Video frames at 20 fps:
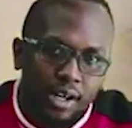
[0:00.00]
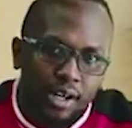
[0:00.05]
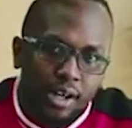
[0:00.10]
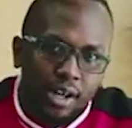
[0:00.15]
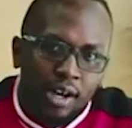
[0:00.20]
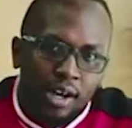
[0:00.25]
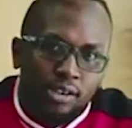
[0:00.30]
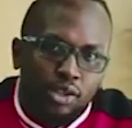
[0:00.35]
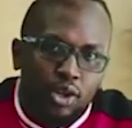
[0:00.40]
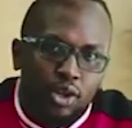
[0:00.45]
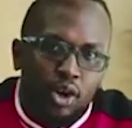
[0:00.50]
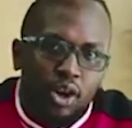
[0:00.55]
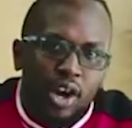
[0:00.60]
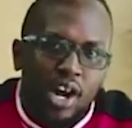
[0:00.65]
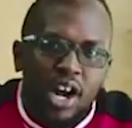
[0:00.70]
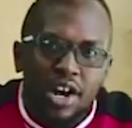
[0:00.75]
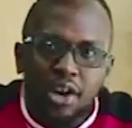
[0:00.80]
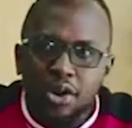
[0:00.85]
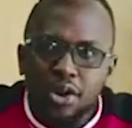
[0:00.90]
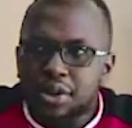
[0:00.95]
So no longer
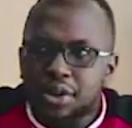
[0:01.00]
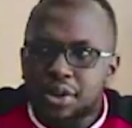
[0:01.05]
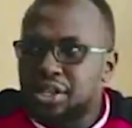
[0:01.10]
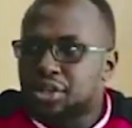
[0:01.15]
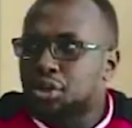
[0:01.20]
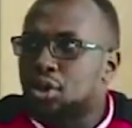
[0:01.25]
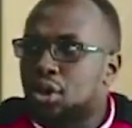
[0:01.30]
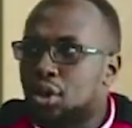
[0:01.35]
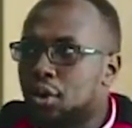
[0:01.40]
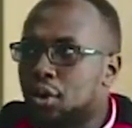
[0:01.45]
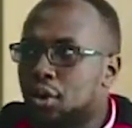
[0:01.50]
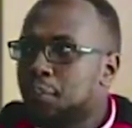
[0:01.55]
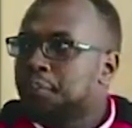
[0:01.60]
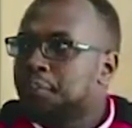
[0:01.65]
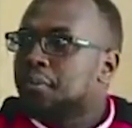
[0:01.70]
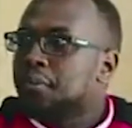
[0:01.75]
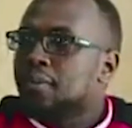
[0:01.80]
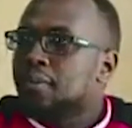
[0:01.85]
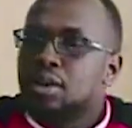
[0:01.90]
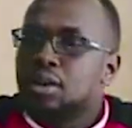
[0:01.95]
do you need to go
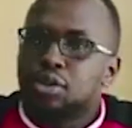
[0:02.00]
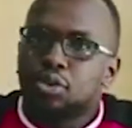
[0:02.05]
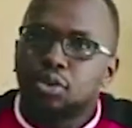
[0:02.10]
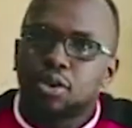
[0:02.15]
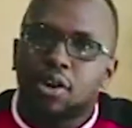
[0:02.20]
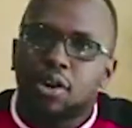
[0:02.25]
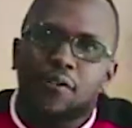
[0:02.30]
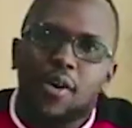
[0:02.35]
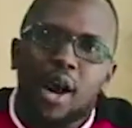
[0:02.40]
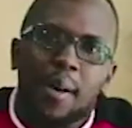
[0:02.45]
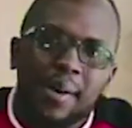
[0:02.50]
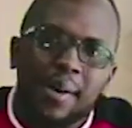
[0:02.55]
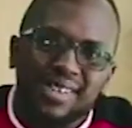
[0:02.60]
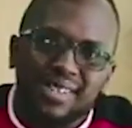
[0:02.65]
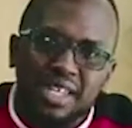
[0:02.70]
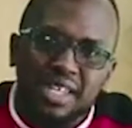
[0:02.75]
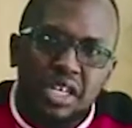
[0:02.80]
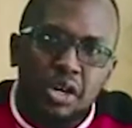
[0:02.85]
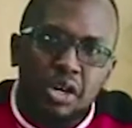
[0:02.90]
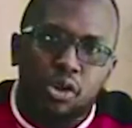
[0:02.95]
to the pharmacy
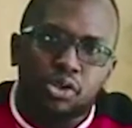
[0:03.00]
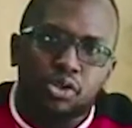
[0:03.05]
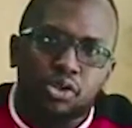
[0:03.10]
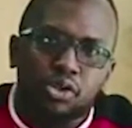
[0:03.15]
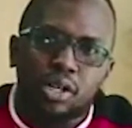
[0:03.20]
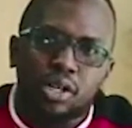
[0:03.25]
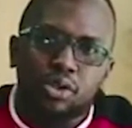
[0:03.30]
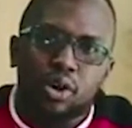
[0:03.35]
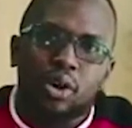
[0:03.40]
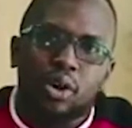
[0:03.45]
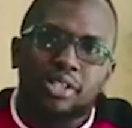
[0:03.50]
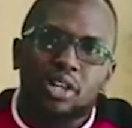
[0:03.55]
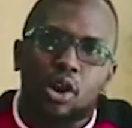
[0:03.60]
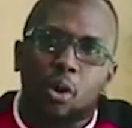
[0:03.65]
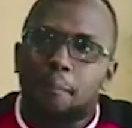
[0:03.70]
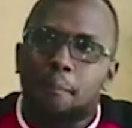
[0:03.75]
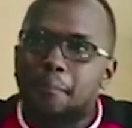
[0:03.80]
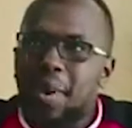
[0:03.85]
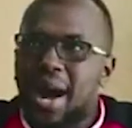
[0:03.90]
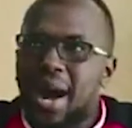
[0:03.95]
or to the doctor or
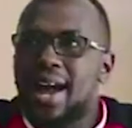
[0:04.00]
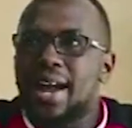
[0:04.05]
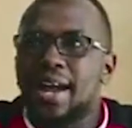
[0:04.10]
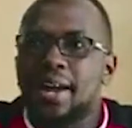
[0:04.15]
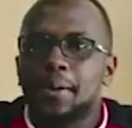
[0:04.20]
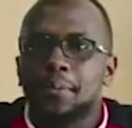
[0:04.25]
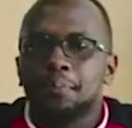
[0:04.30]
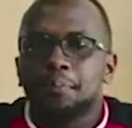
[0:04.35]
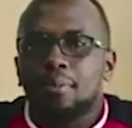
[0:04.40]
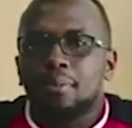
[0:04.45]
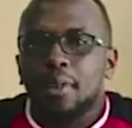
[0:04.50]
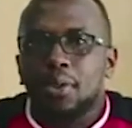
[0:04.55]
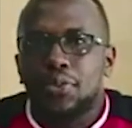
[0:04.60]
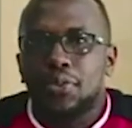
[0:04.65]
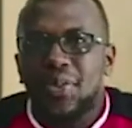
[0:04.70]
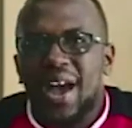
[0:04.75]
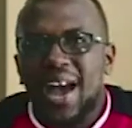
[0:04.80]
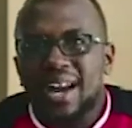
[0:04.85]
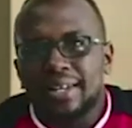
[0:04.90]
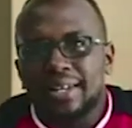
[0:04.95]
buy
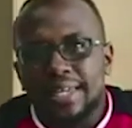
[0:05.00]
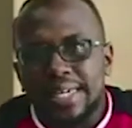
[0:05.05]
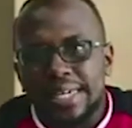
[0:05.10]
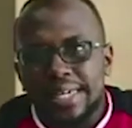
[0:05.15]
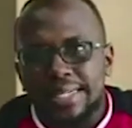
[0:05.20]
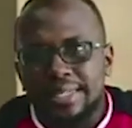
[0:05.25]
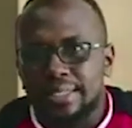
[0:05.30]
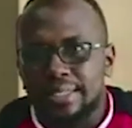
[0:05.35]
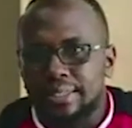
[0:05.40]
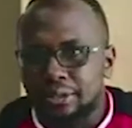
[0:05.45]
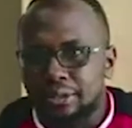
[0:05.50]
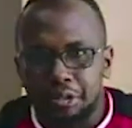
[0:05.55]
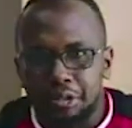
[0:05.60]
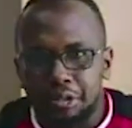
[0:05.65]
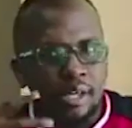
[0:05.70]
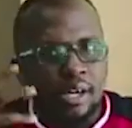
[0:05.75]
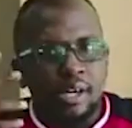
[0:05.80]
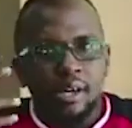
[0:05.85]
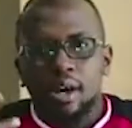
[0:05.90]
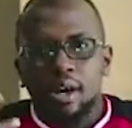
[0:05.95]
that kit to
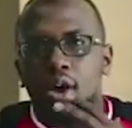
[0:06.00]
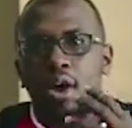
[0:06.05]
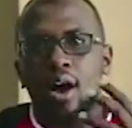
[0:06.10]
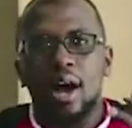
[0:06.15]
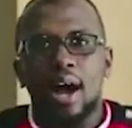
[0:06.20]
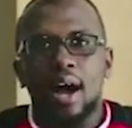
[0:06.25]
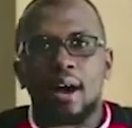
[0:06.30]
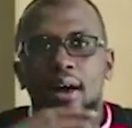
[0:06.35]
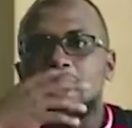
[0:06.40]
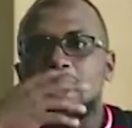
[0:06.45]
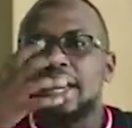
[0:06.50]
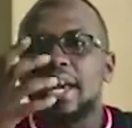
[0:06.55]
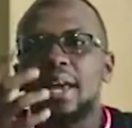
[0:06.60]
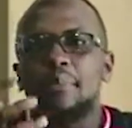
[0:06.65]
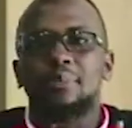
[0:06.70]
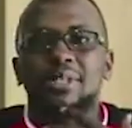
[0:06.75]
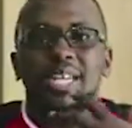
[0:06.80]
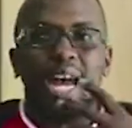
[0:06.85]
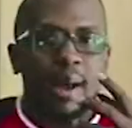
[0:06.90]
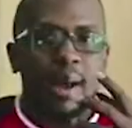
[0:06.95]
uh, keep
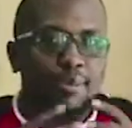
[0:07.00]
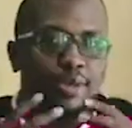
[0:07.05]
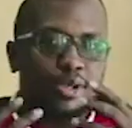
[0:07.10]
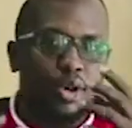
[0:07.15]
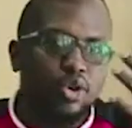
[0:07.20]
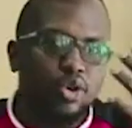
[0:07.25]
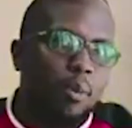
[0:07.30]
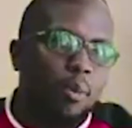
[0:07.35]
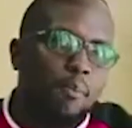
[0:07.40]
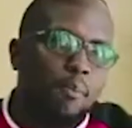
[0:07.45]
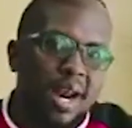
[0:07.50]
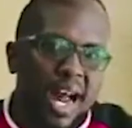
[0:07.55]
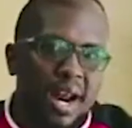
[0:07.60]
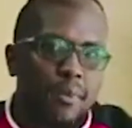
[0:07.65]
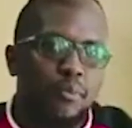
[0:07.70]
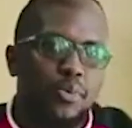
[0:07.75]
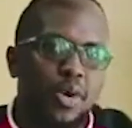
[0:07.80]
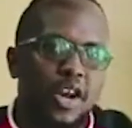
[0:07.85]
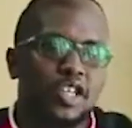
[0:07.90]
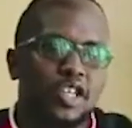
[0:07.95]
tabs on your blood
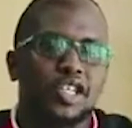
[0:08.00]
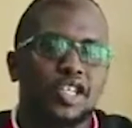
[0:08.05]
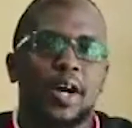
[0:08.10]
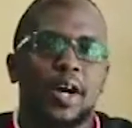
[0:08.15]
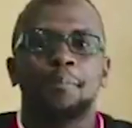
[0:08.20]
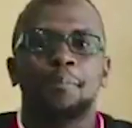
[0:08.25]
pressure.